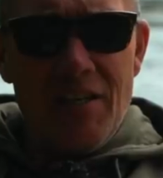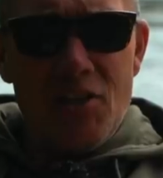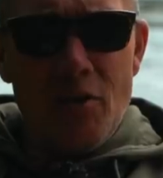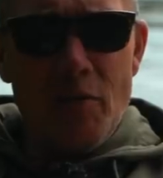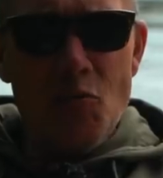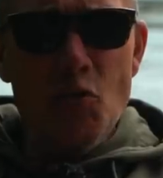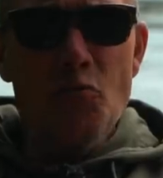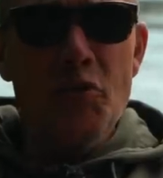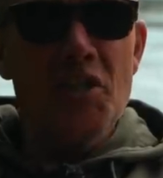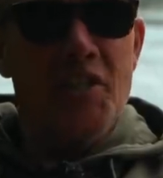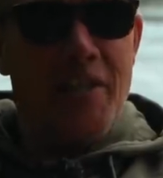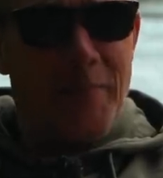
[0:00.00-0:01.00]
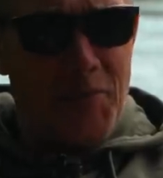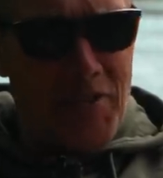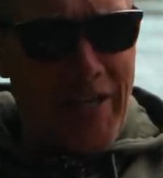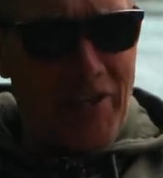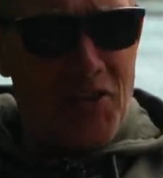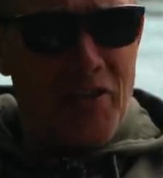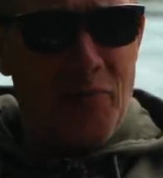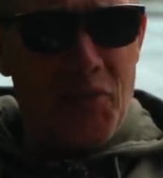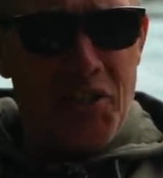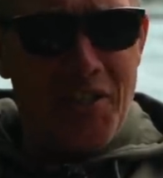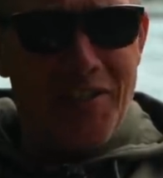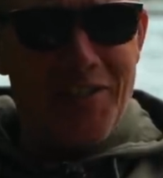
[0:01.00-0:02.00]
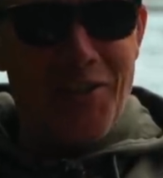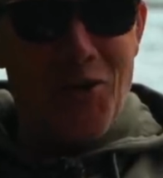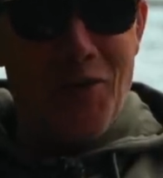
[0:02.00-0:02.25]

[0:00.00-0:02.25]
So it wouldn't be a tip section if we didn't